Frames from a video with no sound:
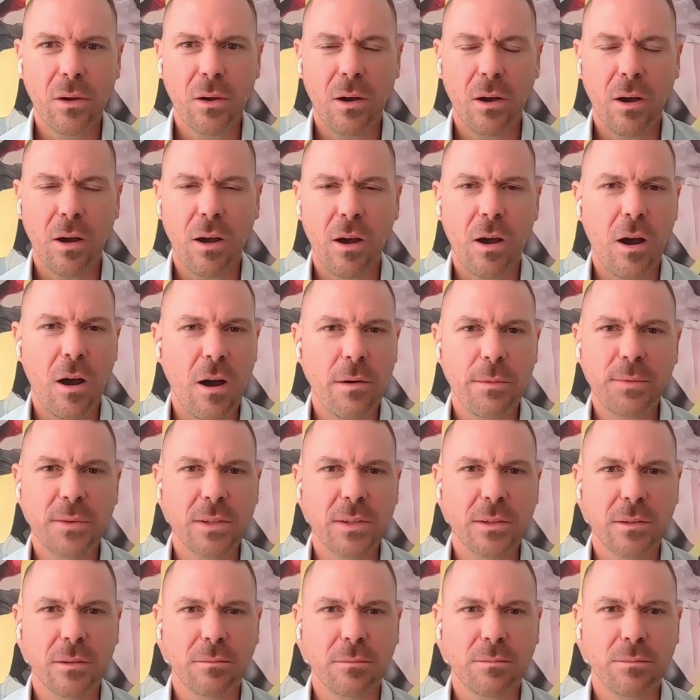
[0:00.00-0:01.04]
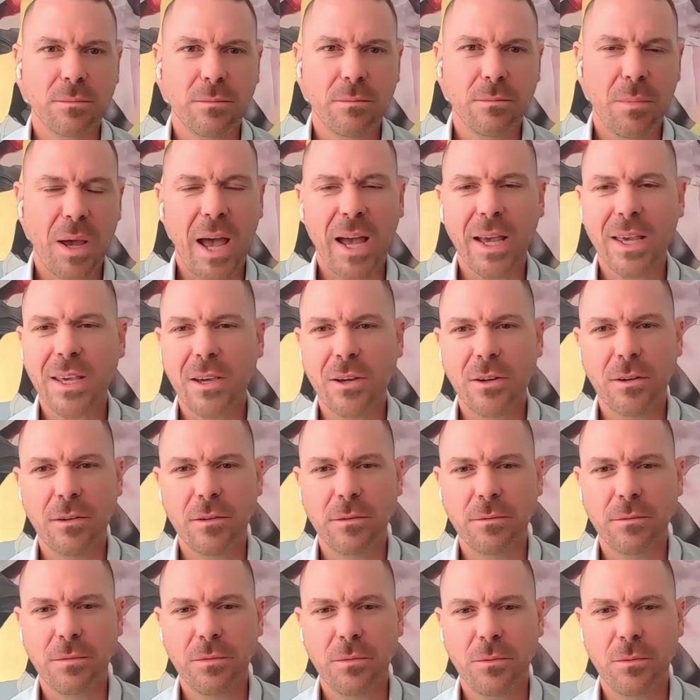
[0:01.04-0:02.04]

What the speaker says: off the back end of